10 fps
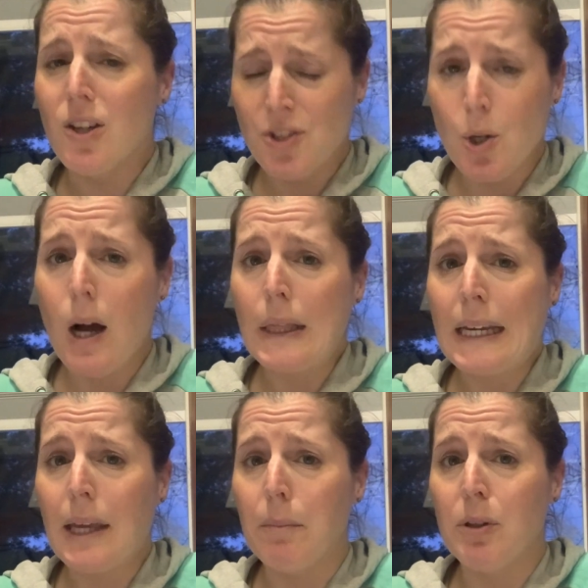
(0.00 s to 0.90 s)
so I'll
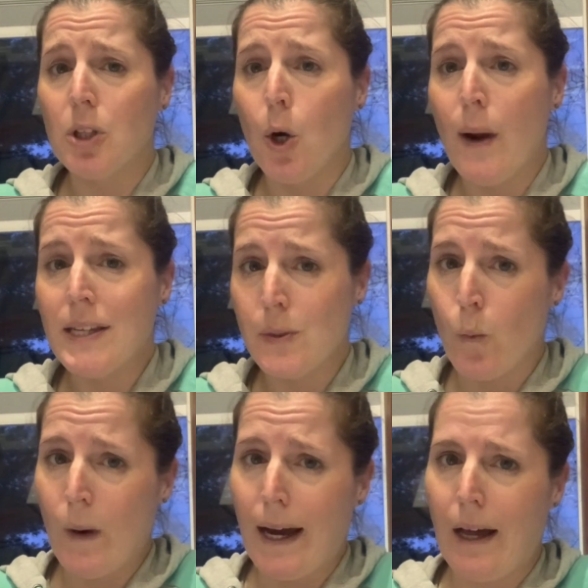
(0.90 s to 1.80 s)
link it below as
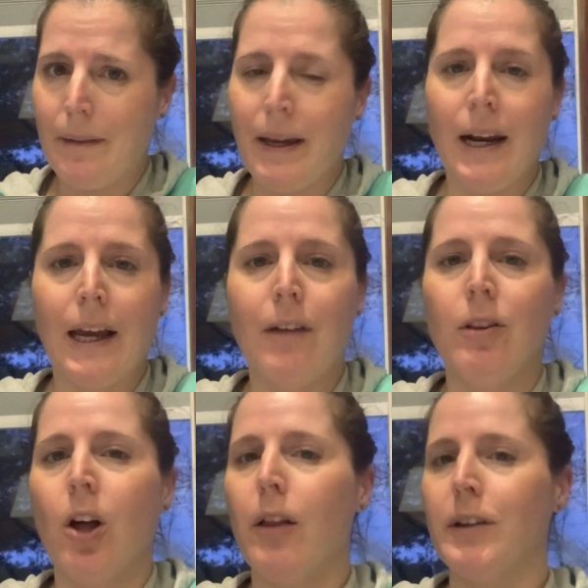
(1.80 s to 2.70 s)
well. Man, I'm gonna have a
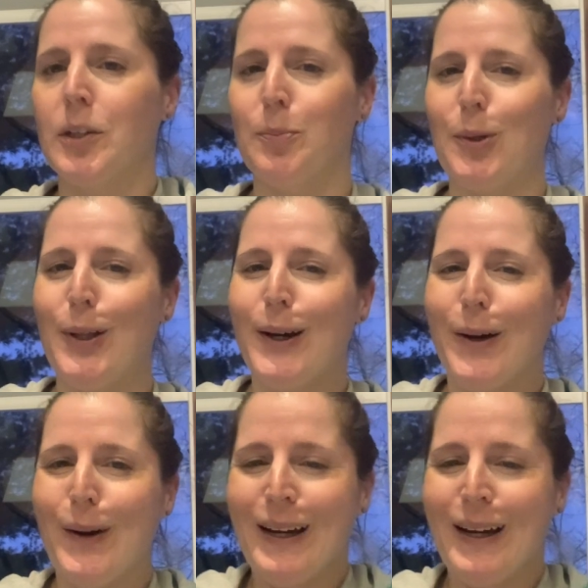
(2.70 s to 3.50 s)
lot linked below.